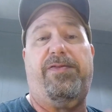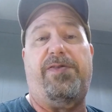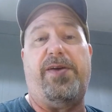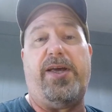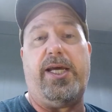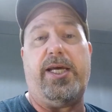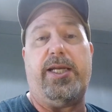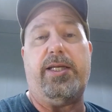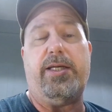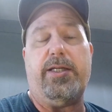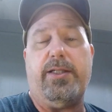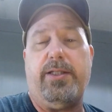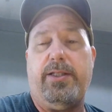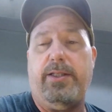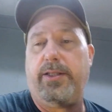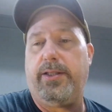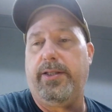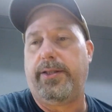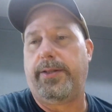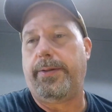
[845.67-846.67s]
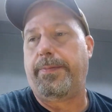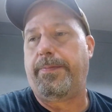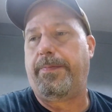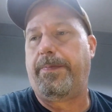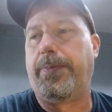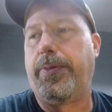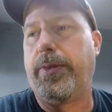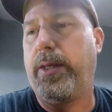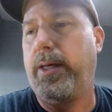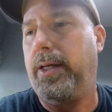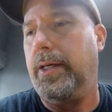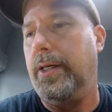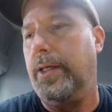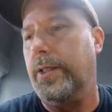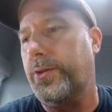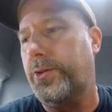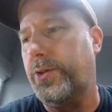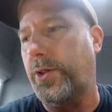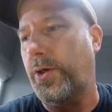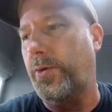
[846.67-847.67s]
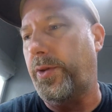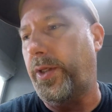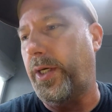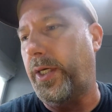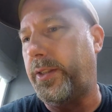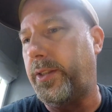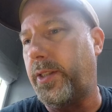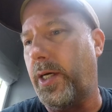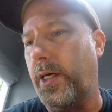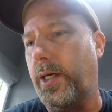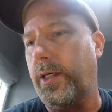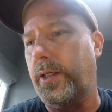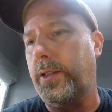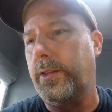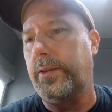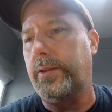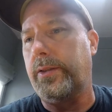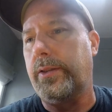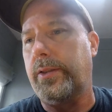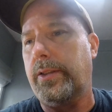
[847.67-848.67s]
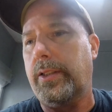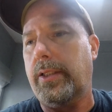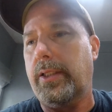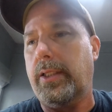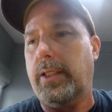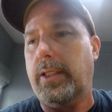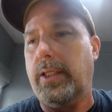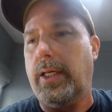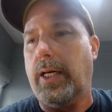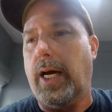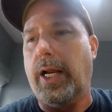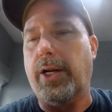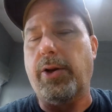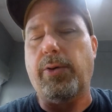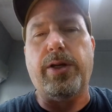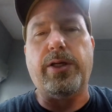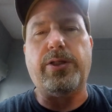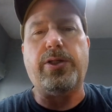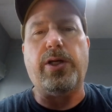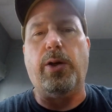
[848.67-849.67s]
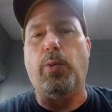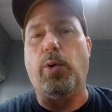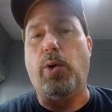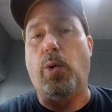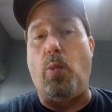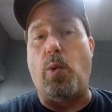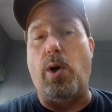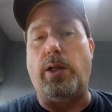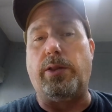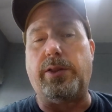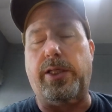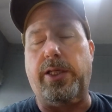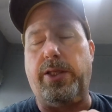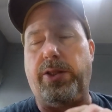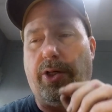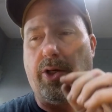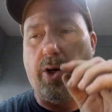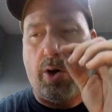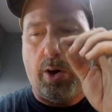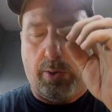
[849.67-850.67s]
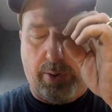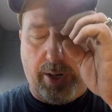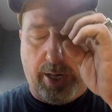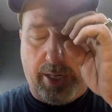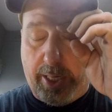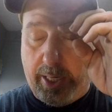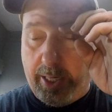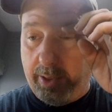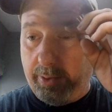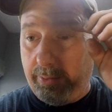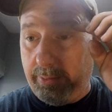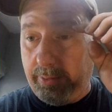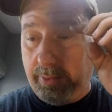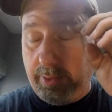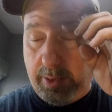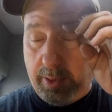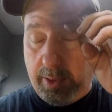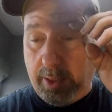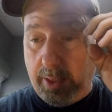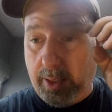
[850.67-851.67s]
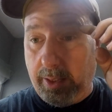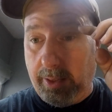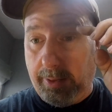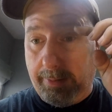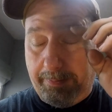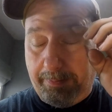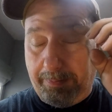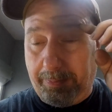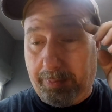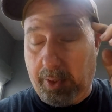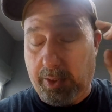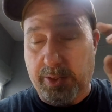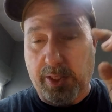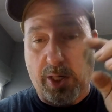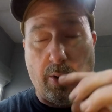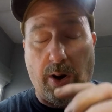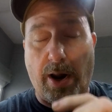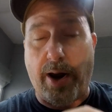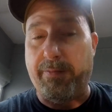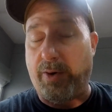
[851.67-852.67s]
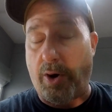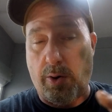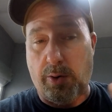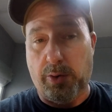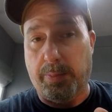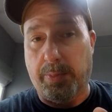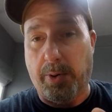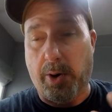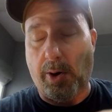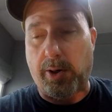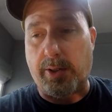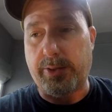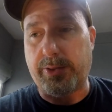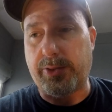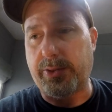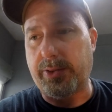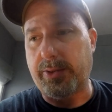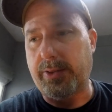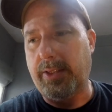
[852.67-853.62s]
fitted, so that I don't necessarily want to weld it in the car right now because I don't have all the parts.